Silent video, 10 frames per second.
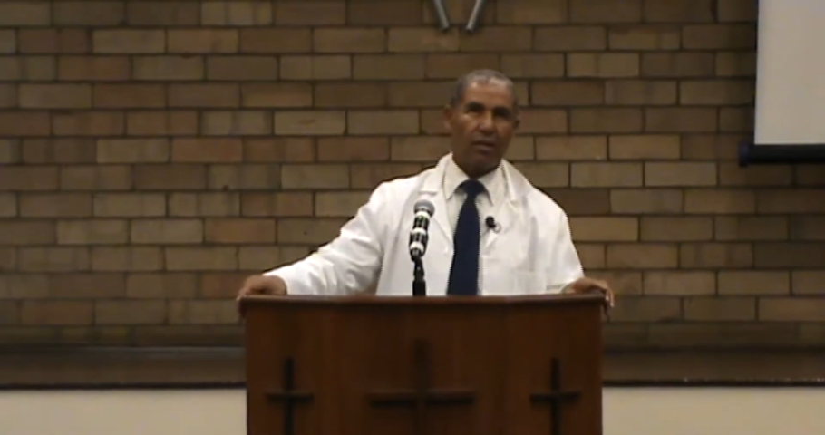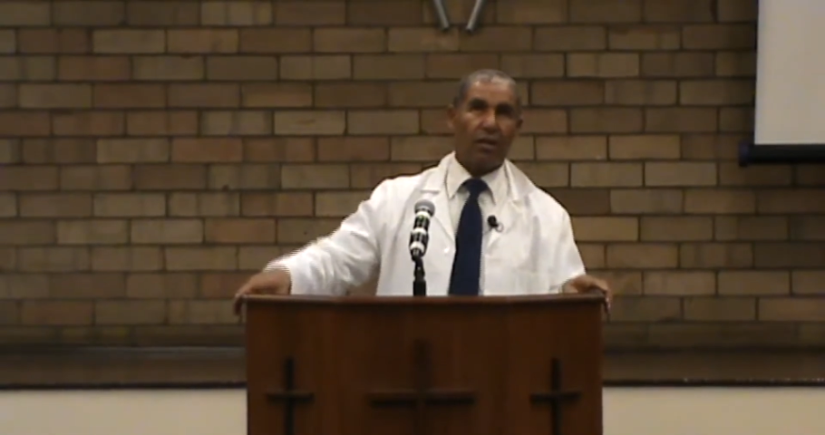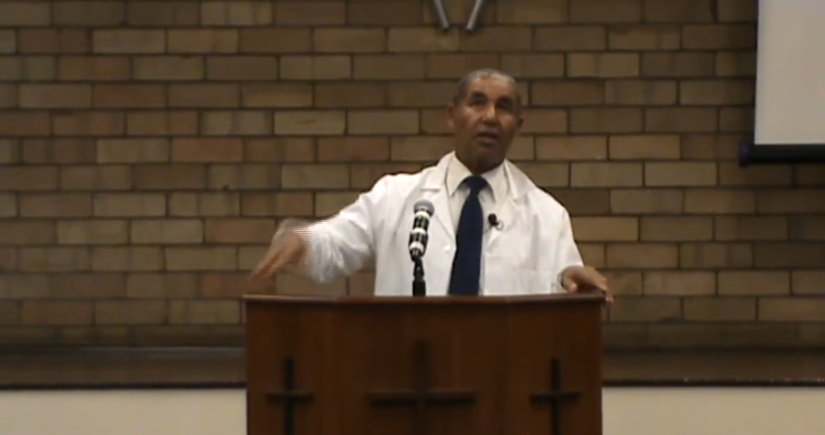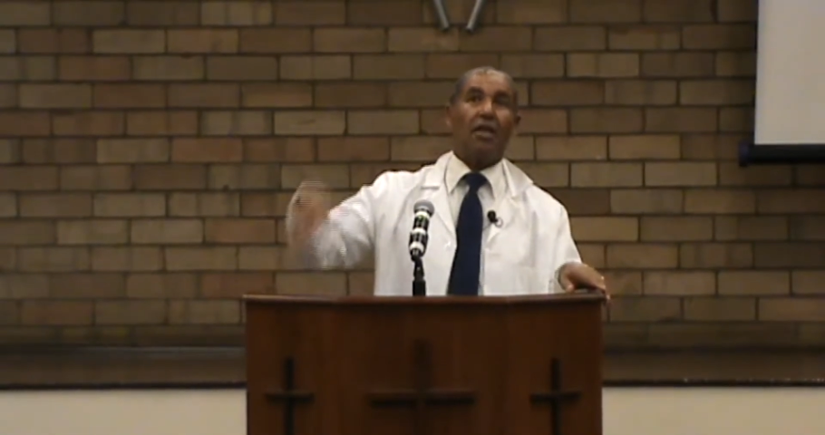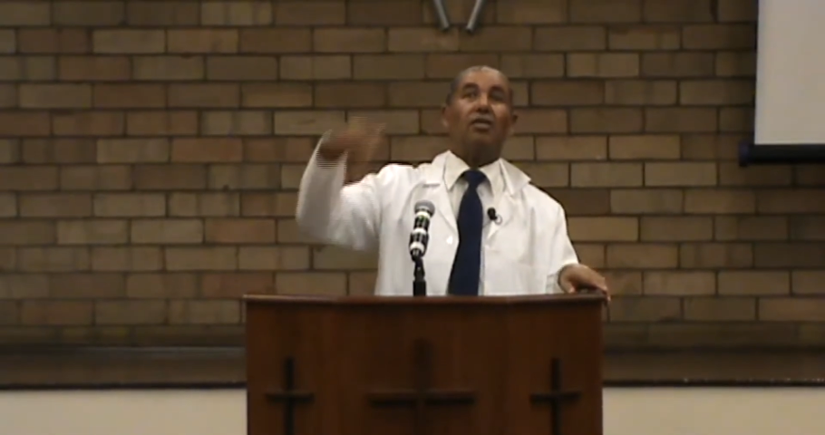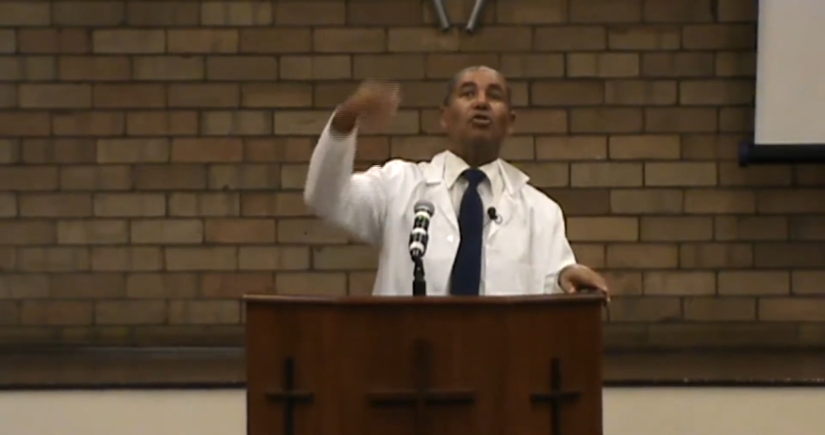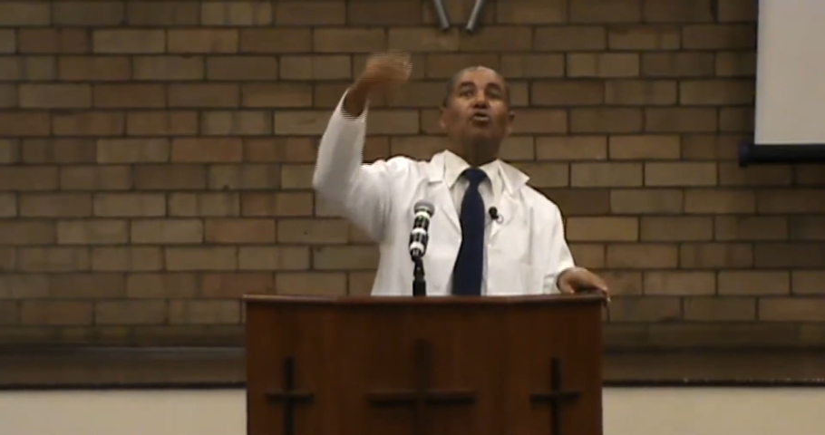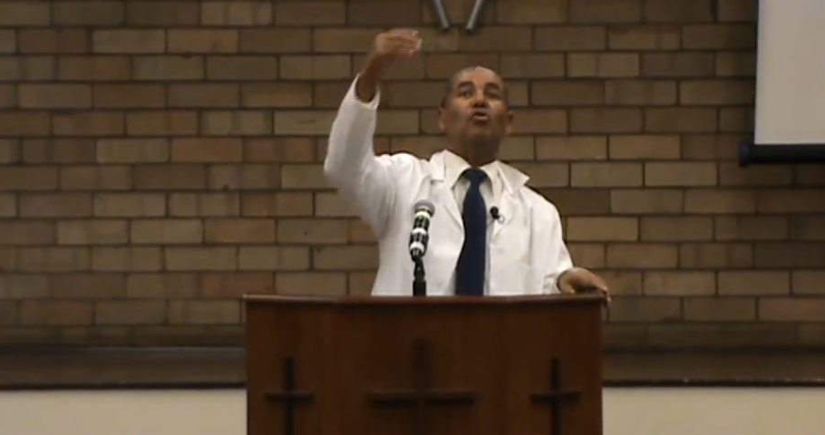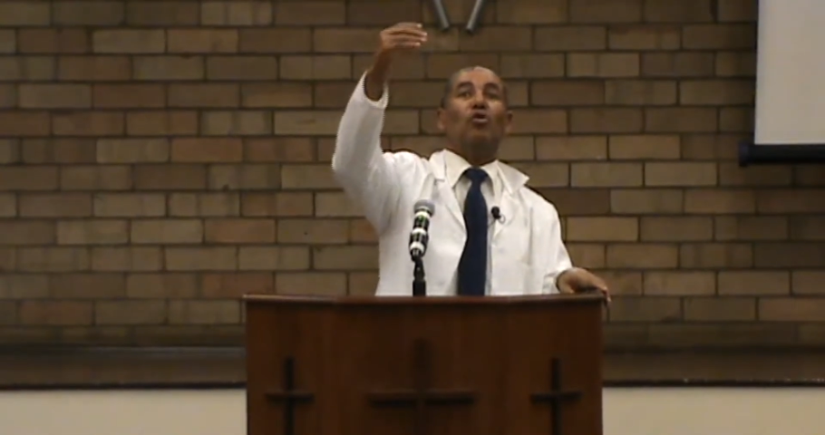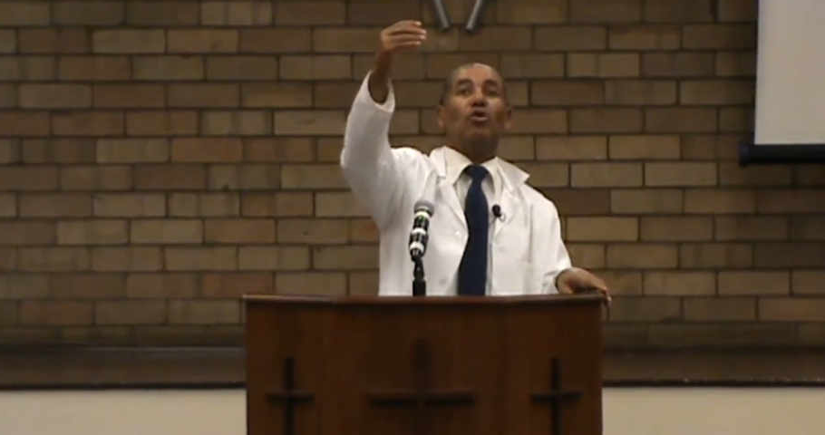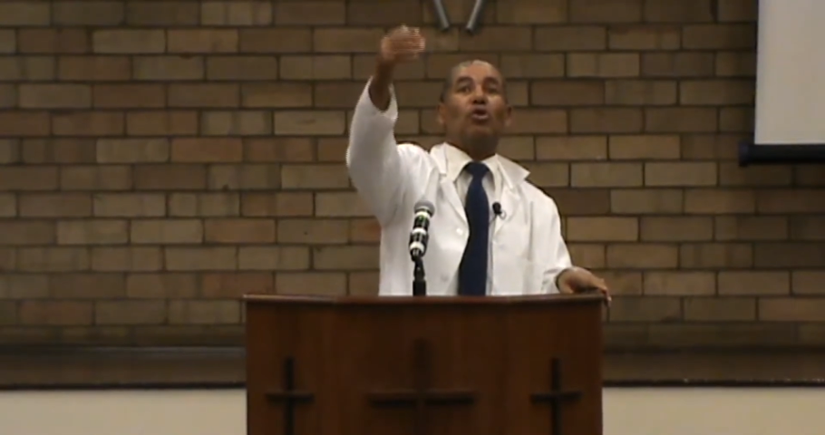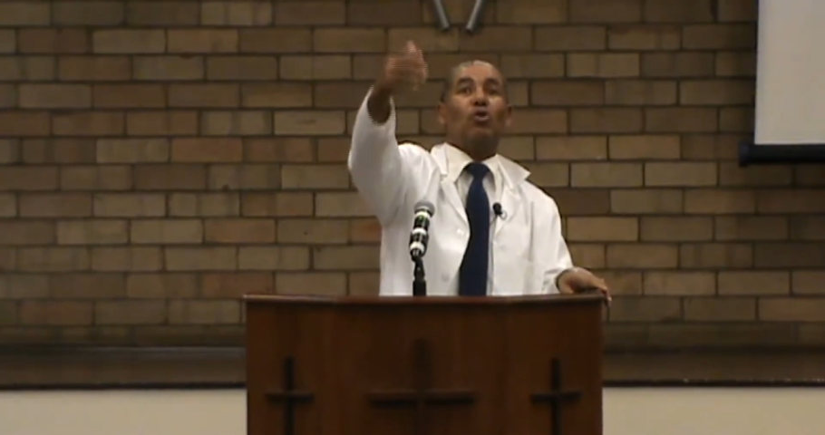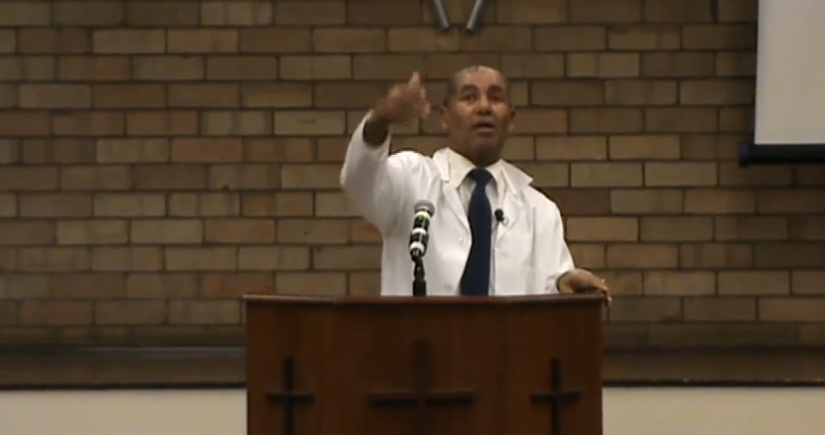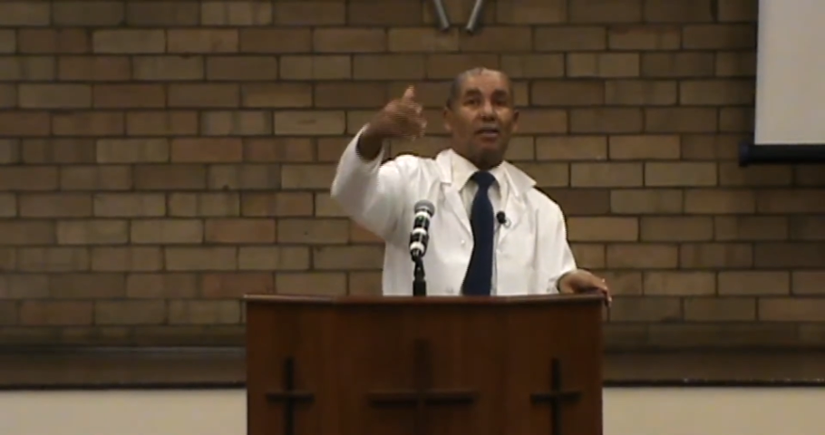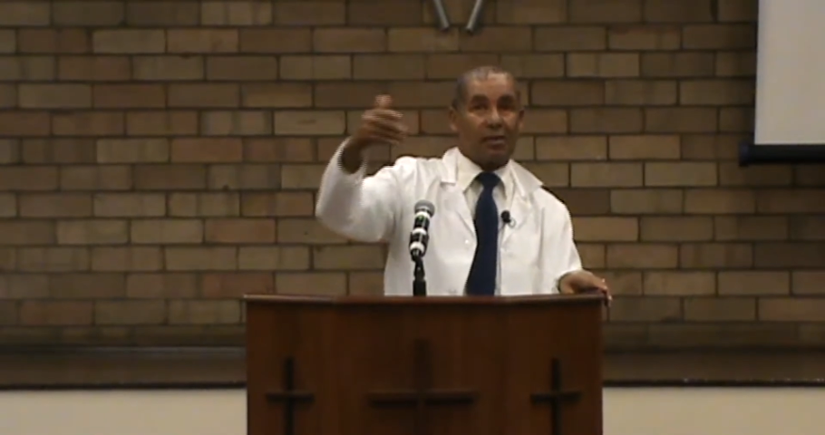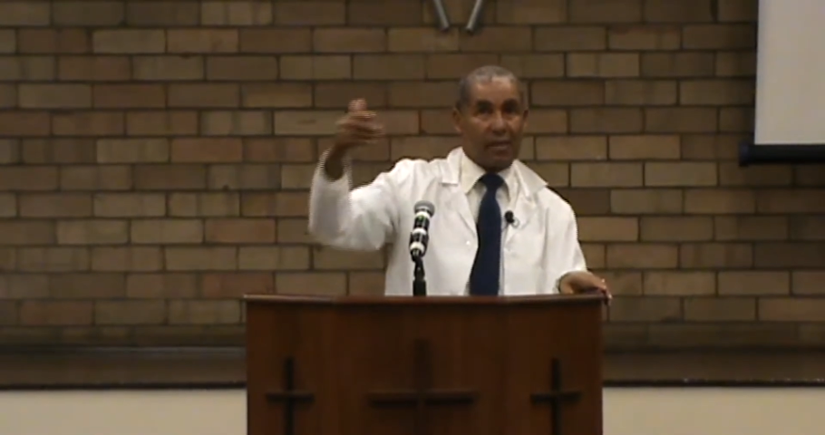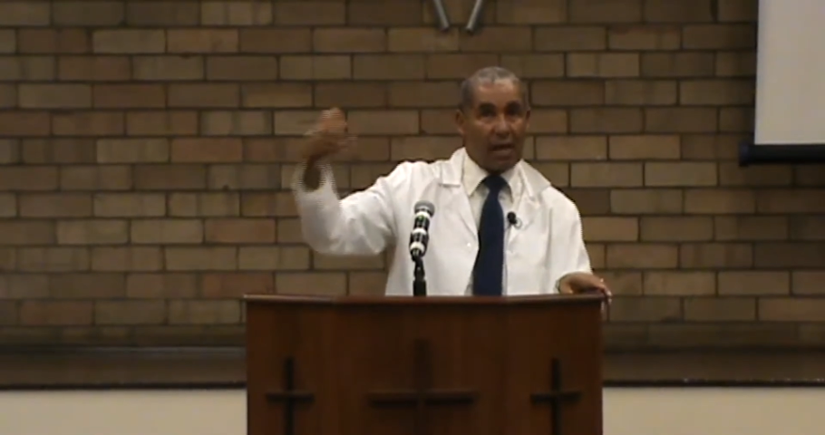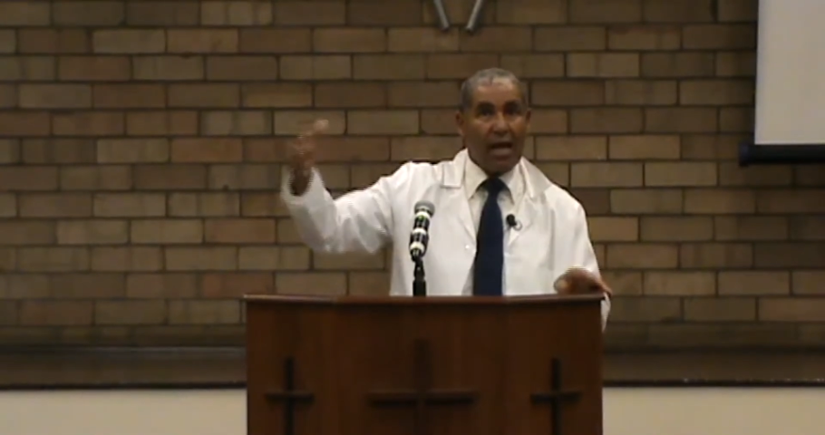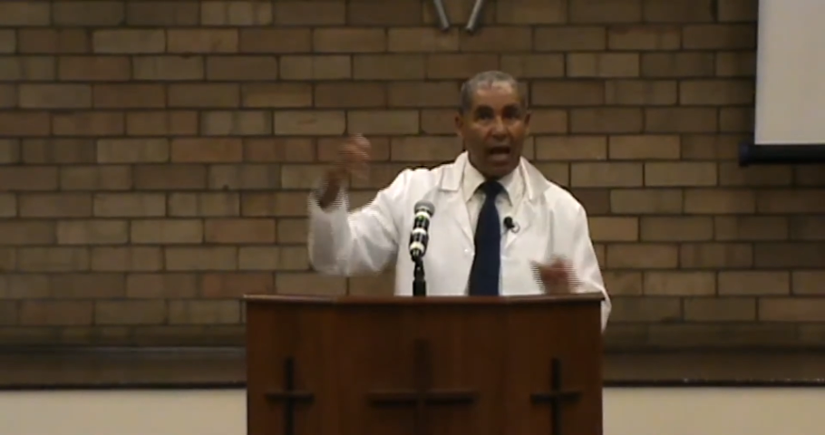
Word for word: She needs for you to understand.